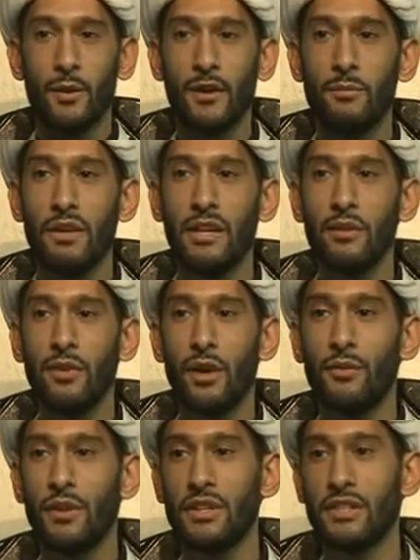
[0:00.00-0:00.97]
We have many of
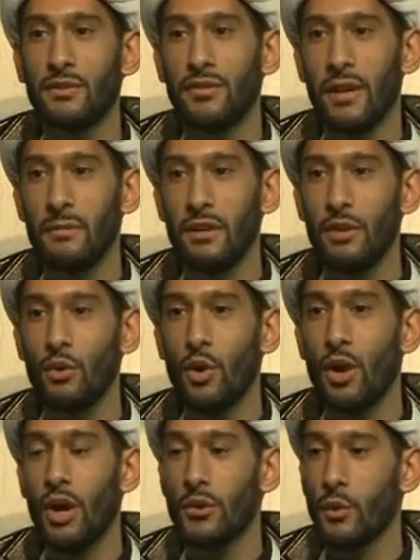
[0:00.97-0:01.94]
our friends and family who
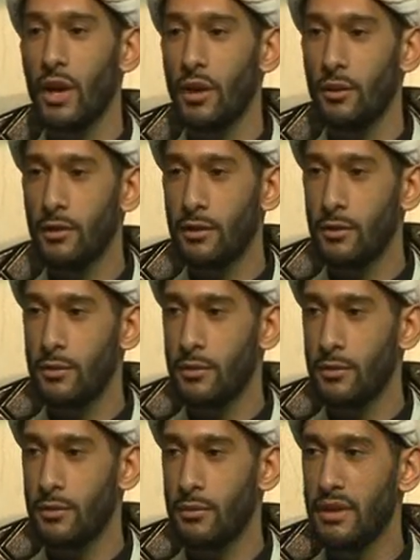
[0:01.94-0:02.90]
are unwell,
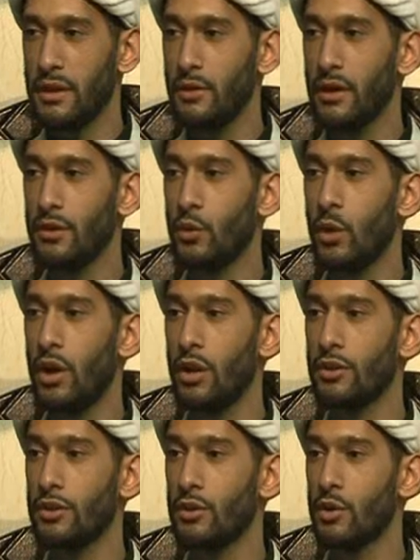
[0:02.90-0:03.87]
many around the
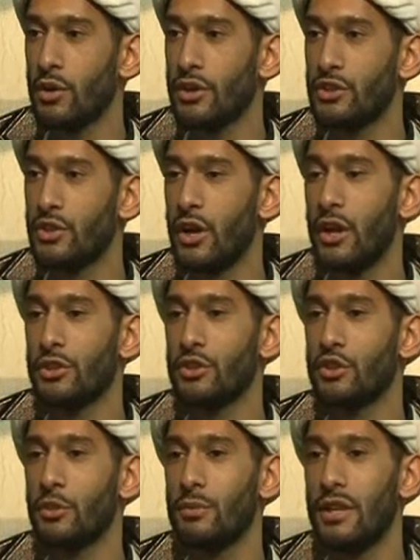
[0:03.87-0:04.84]
world who are in trials
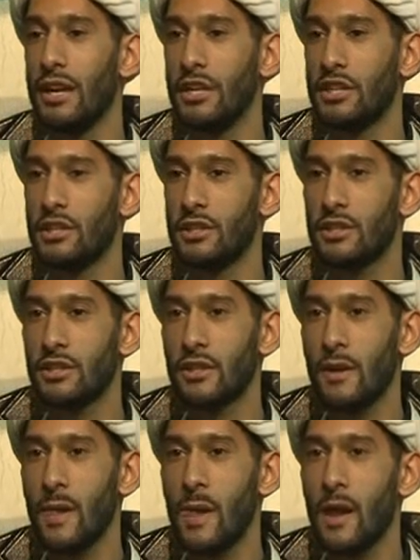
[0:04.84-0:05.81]
and tribulations.
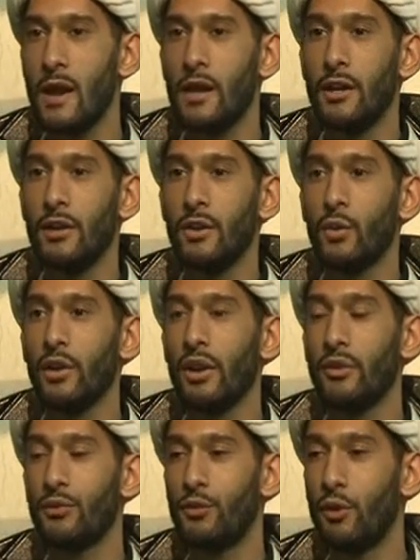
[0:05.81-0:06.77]
We are
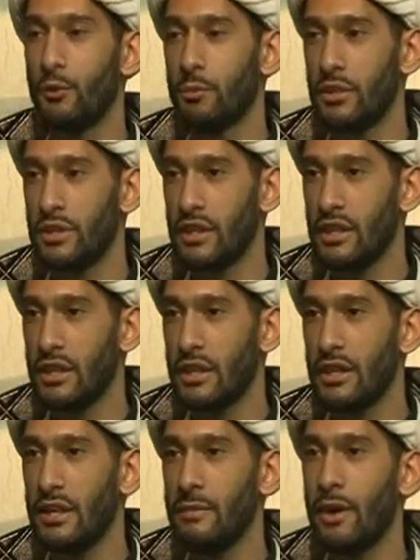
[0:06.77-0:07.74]
informed
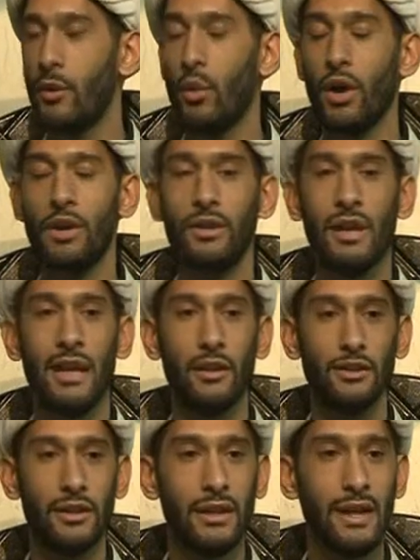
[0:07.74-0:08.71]
particularly about one
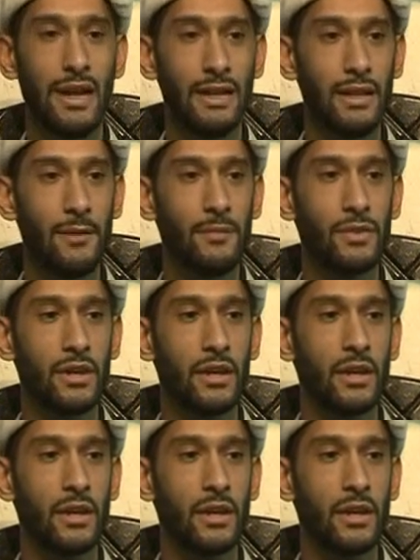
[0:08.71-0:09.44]
elderly lady